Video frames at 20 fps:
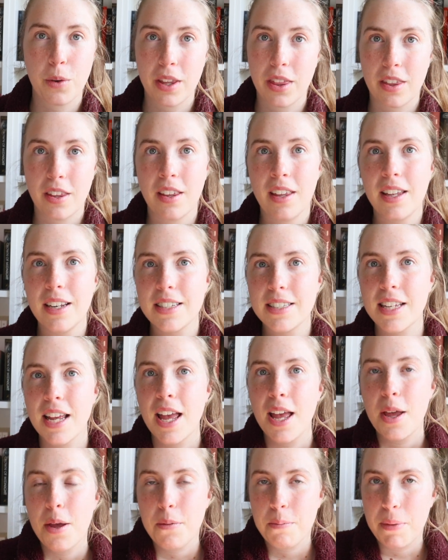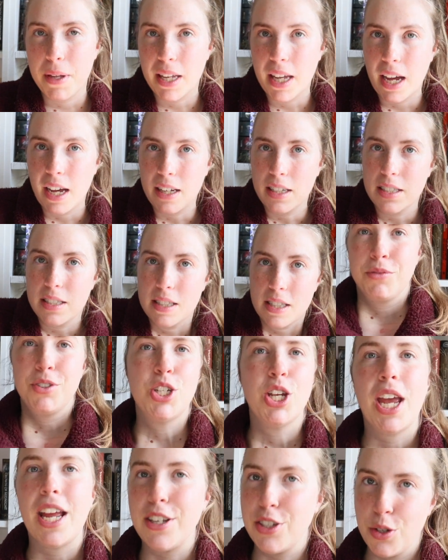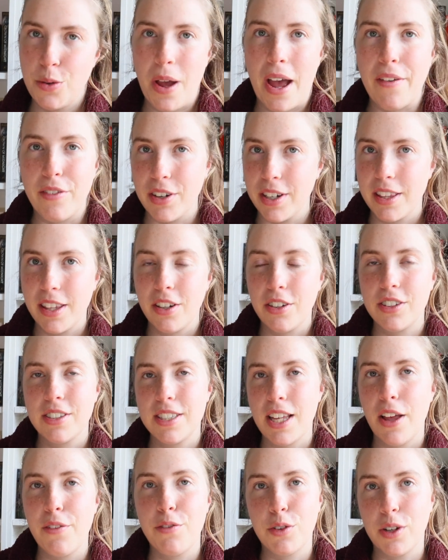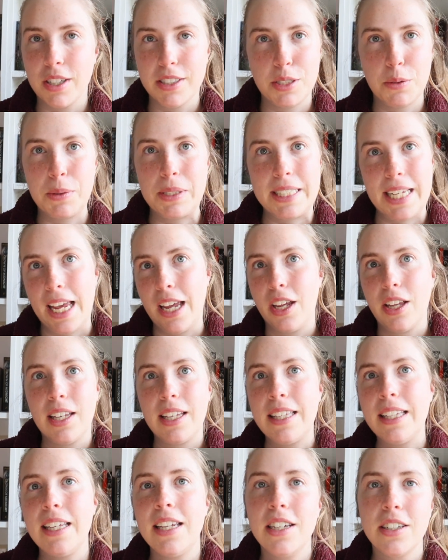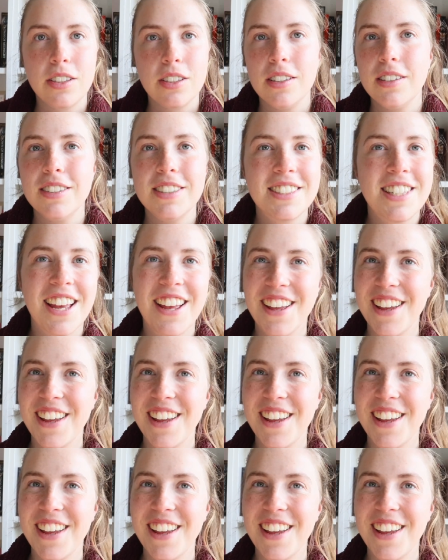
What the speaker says: it, because she can't do everything herself, or else it would take years